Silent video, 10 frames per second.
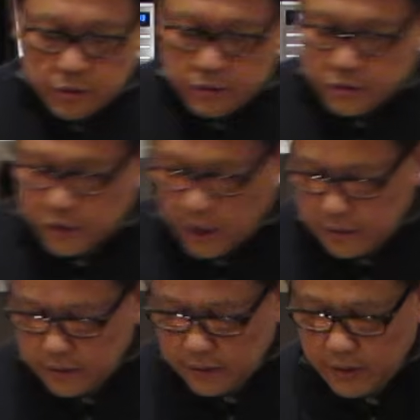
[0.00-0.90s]
So in order to
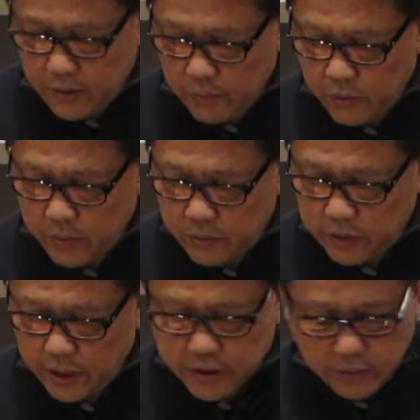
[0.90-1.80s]
start, we
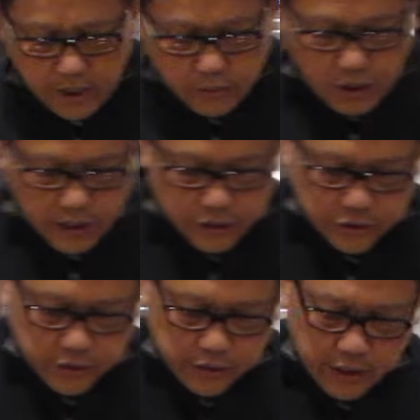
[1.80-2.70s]
will take some egg
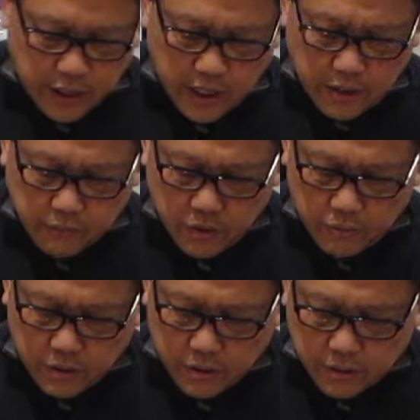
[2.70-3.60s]
wash,
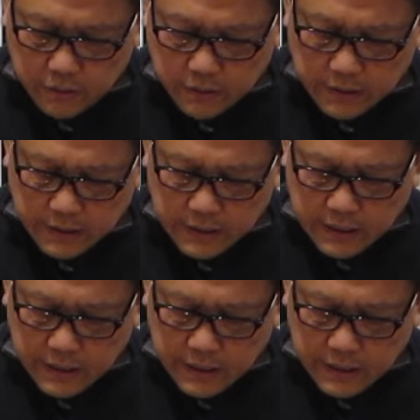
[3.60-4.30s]
and we will